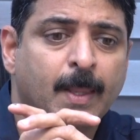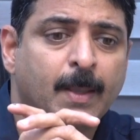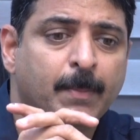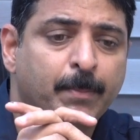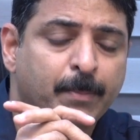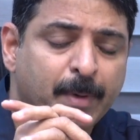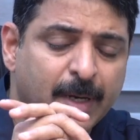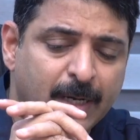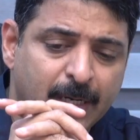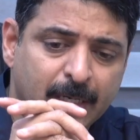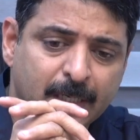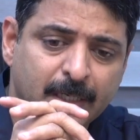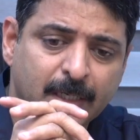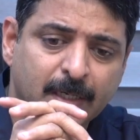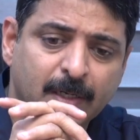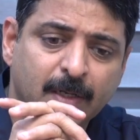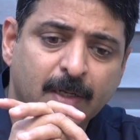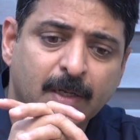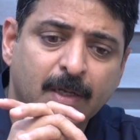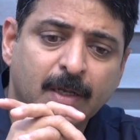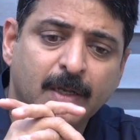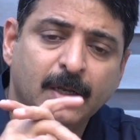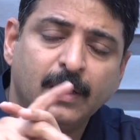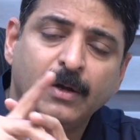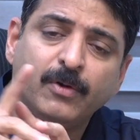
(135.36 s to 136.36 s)
But
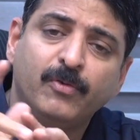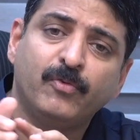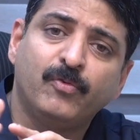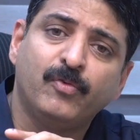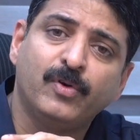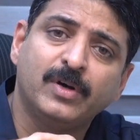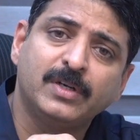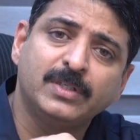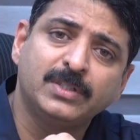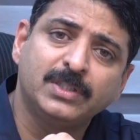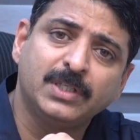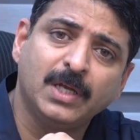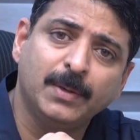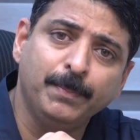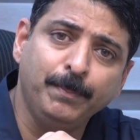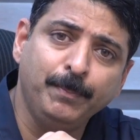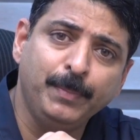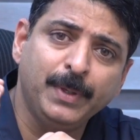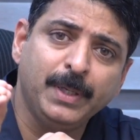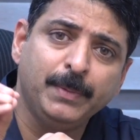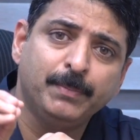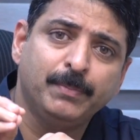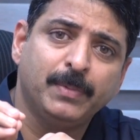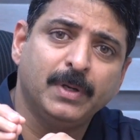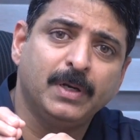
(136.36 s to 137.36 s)
for some
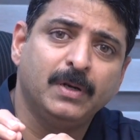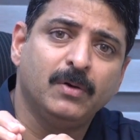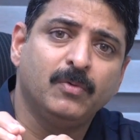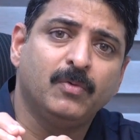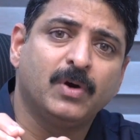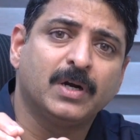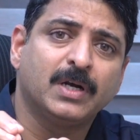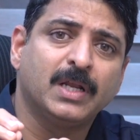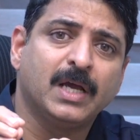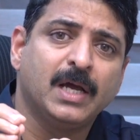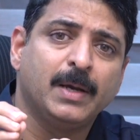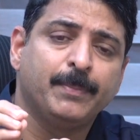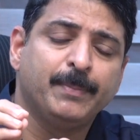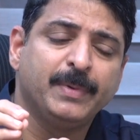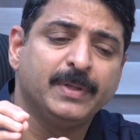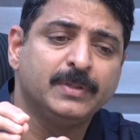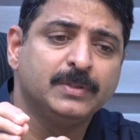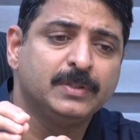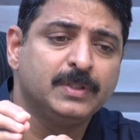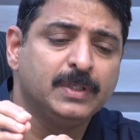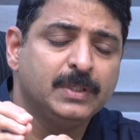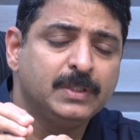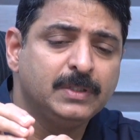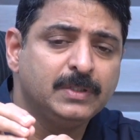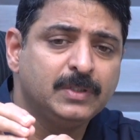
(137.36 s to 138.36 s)
people, what
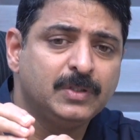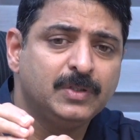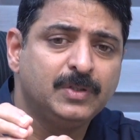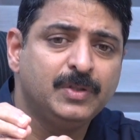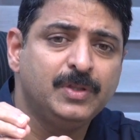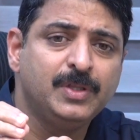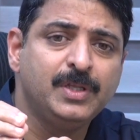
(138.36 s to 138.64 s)
happens is,